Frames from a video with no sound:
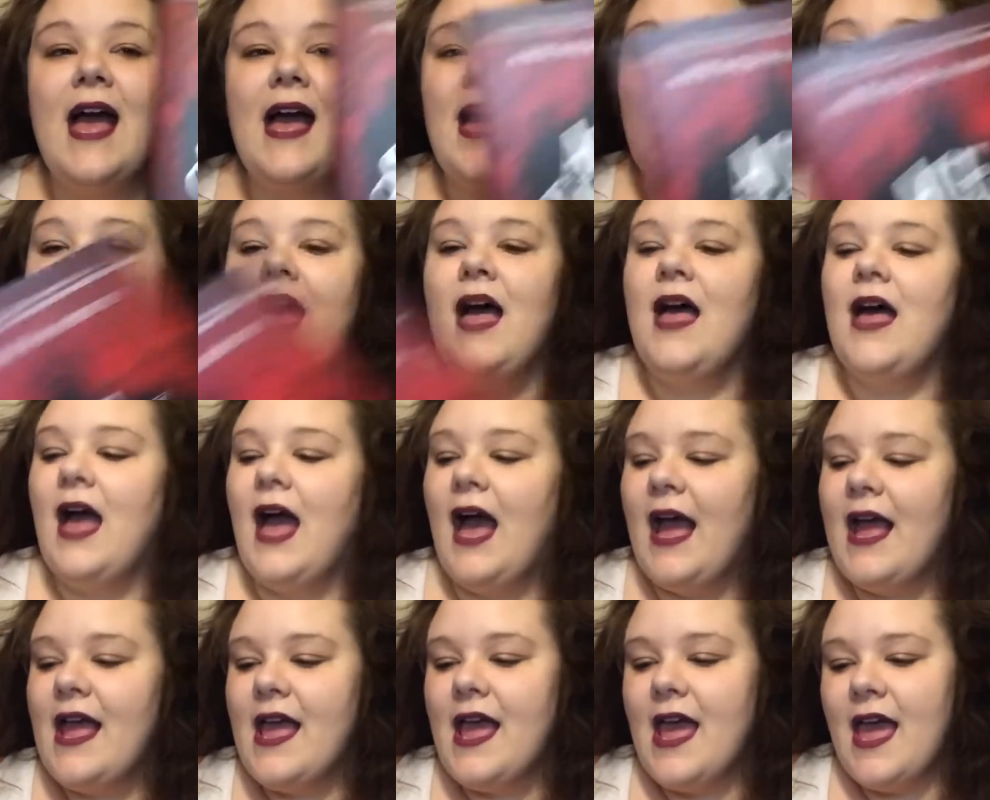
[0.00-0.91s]
Uh,
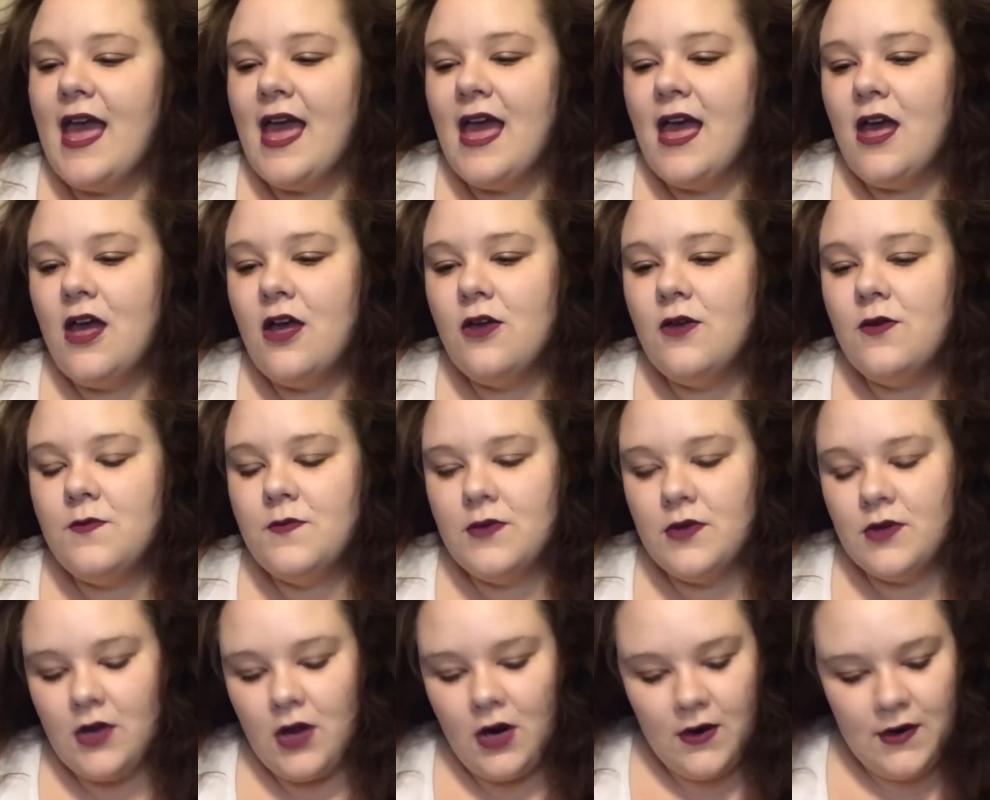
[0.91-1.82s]
I
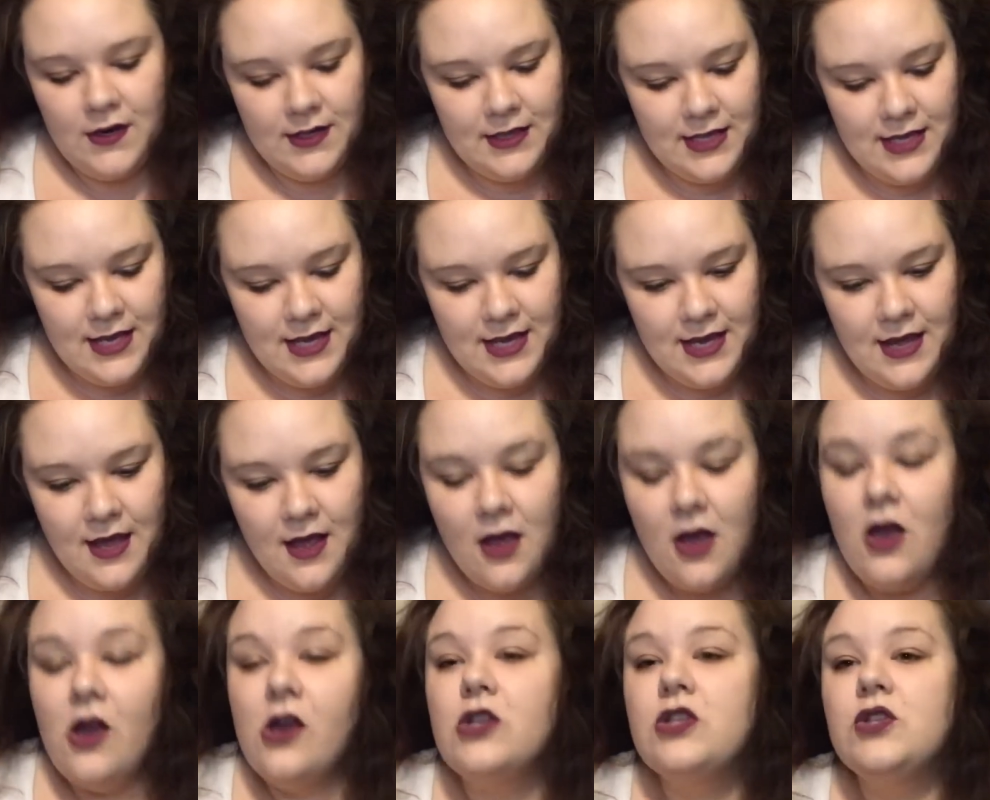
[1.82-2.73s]
am currently
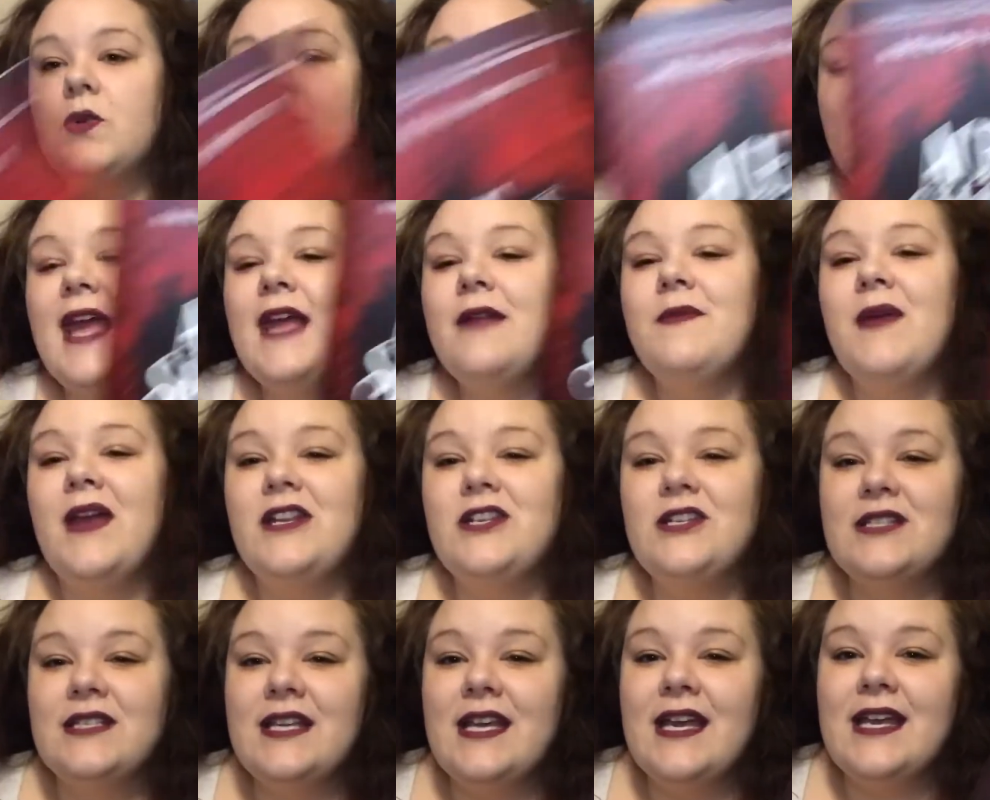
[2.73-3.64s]
28
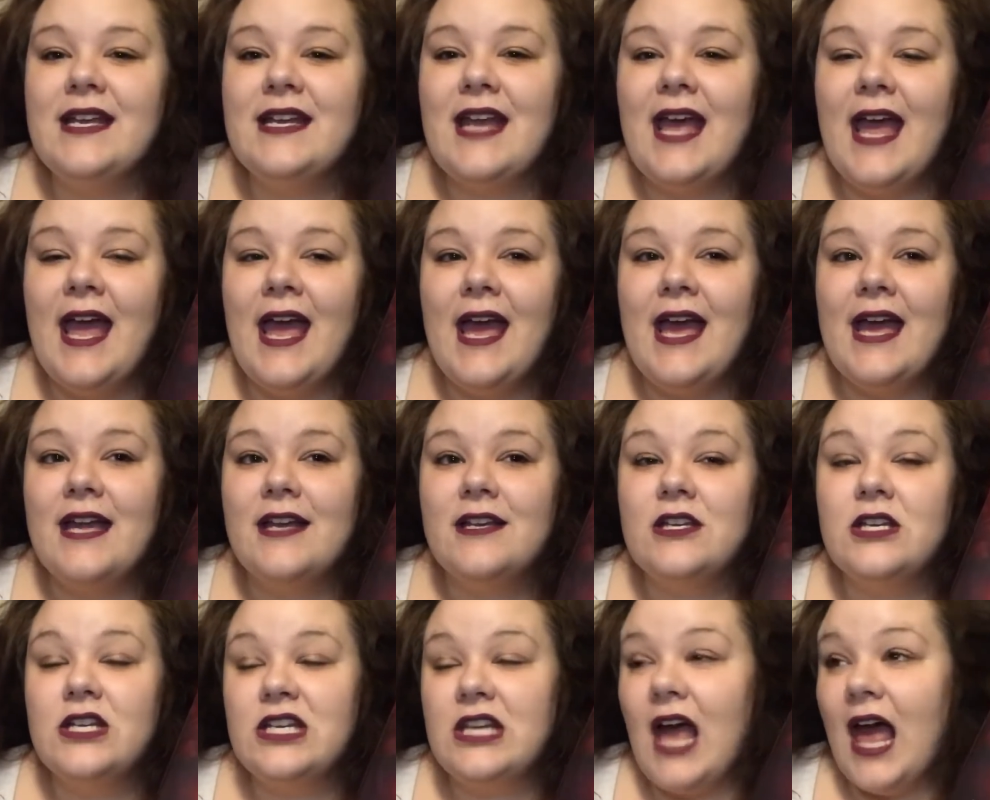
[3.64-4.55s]
pages in and
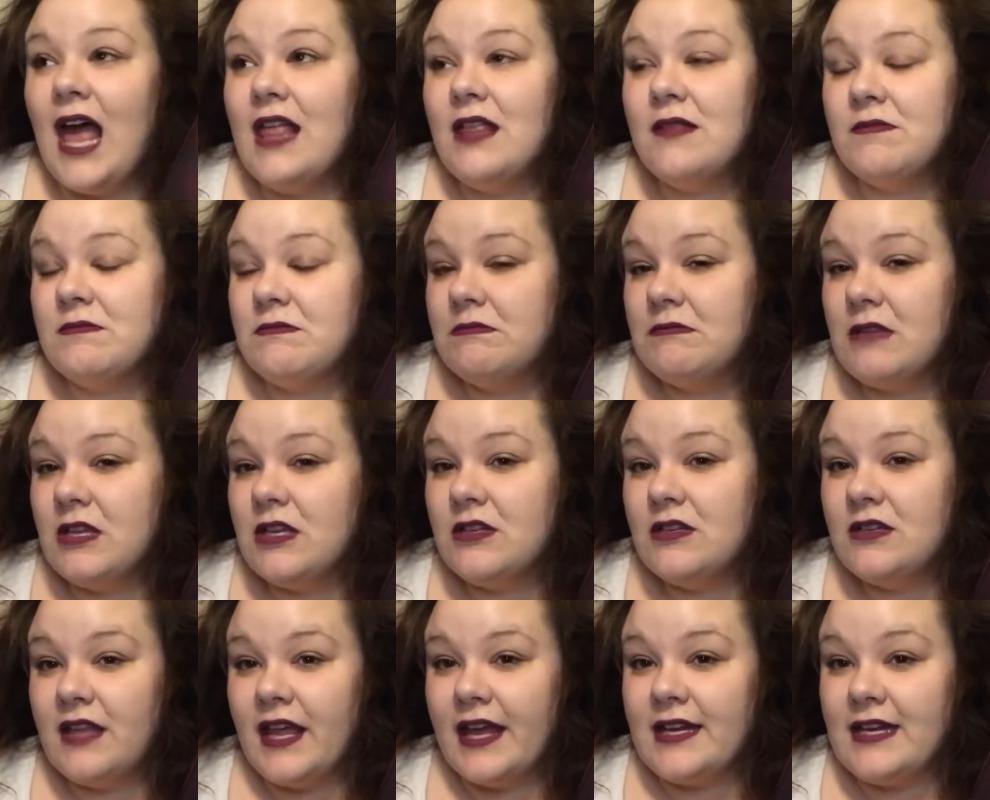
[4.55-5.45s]
not
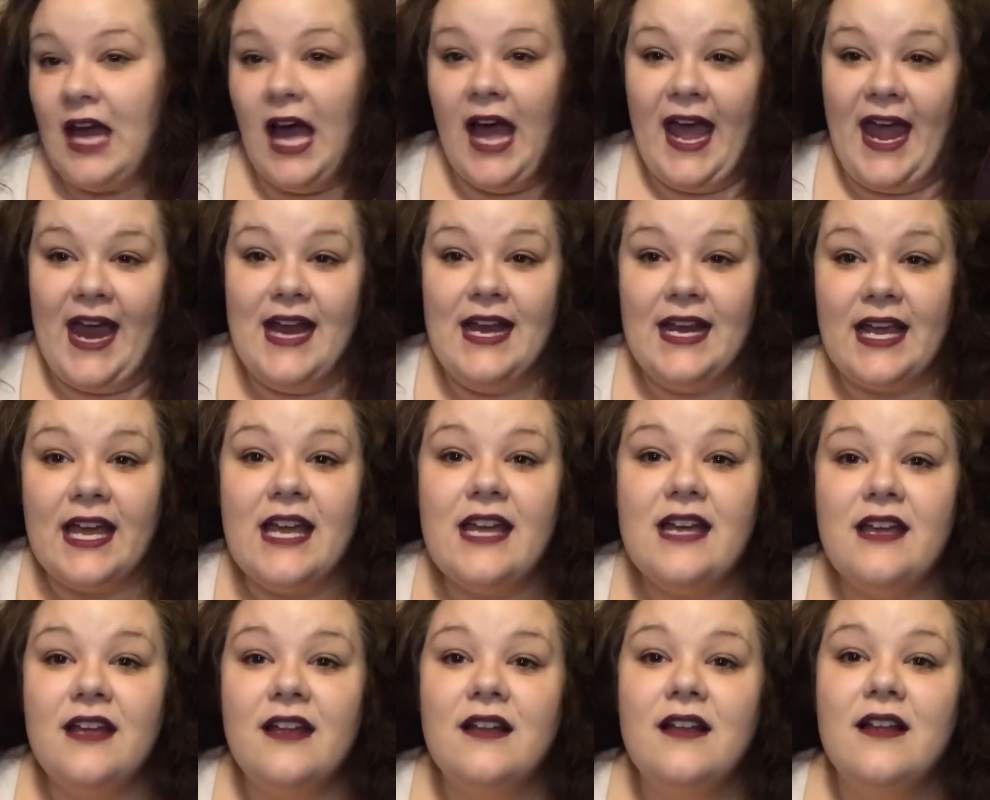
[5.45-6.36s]
like not hating
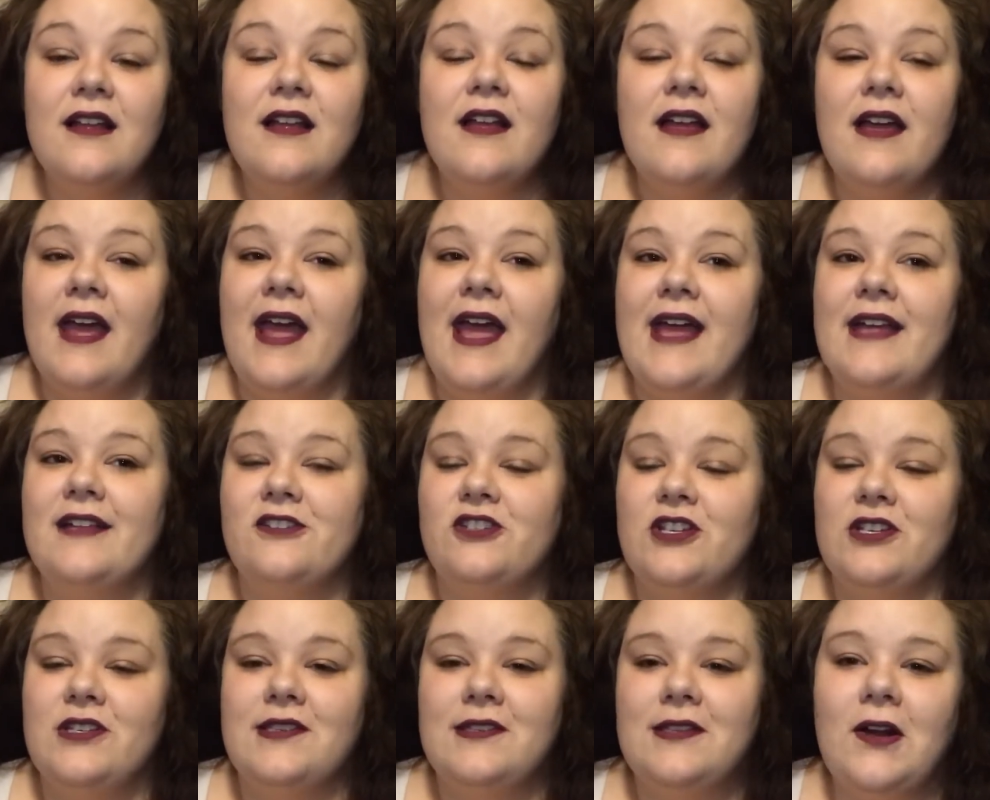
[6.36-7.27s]
it. It
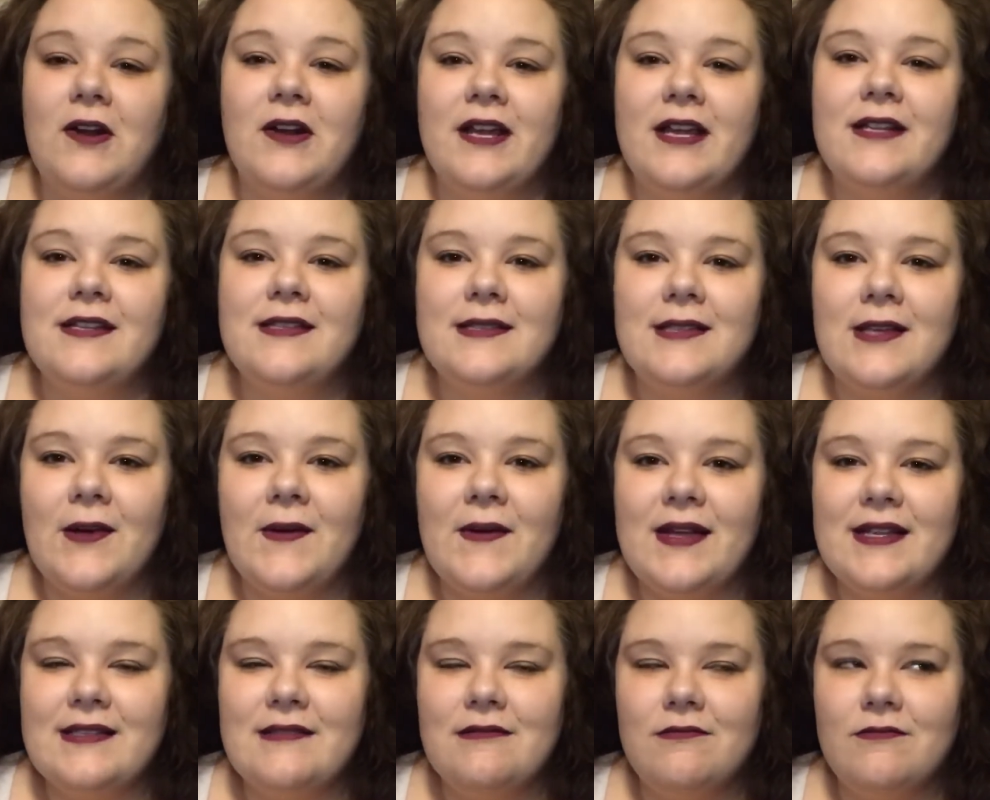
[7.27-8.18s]
just started so
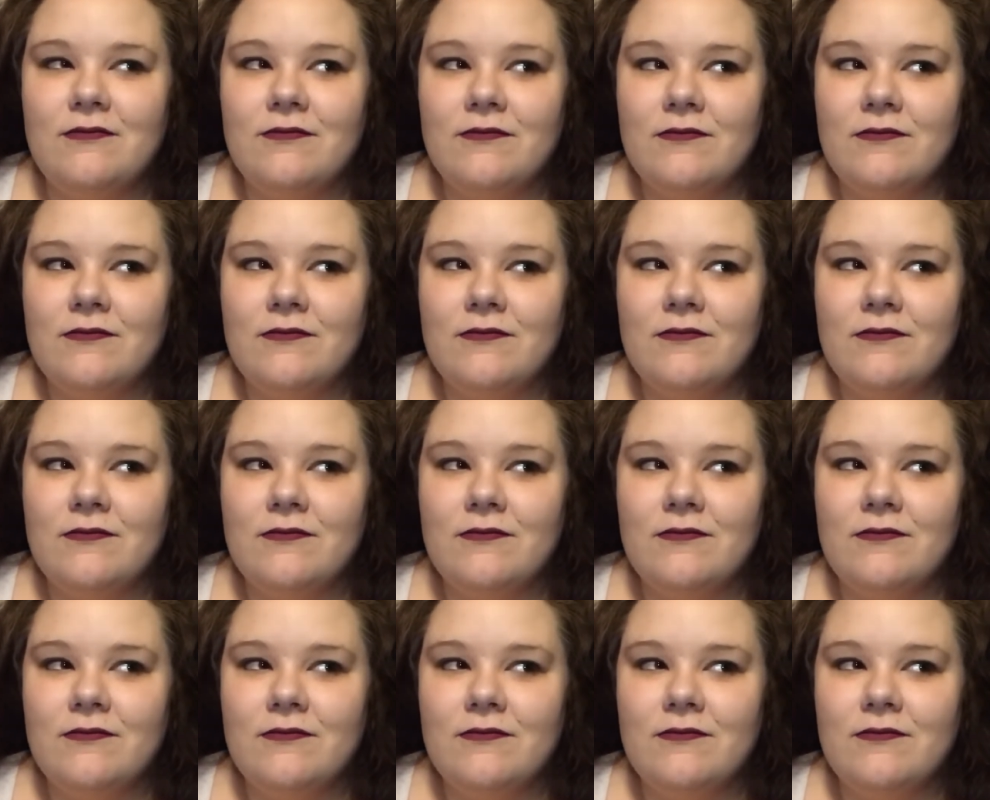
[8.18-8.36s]
it's